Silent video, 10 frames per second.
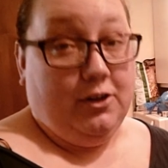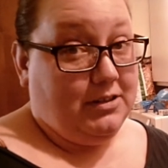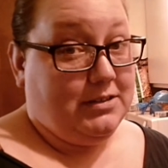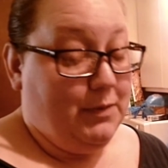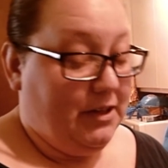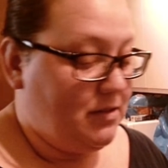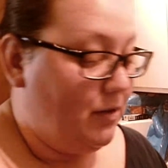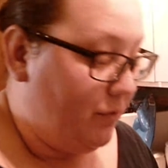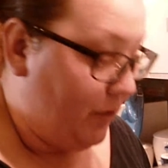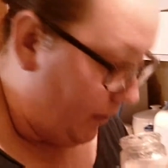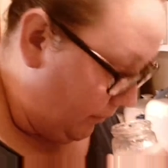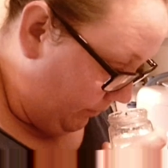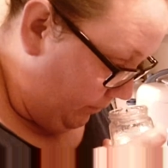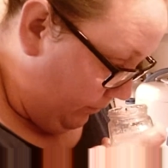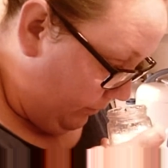Good smells, hopefully.
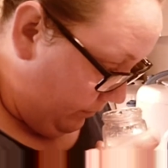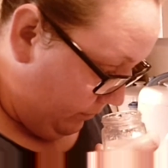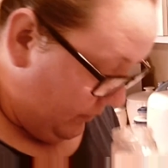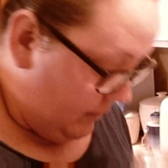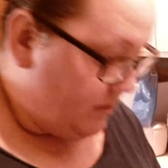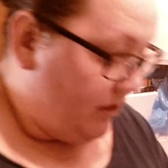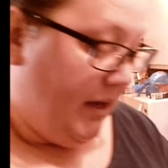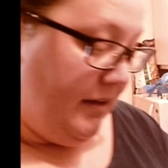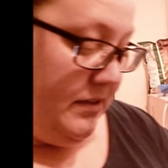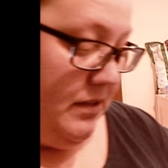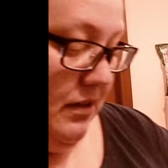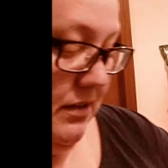So yeah, that's a good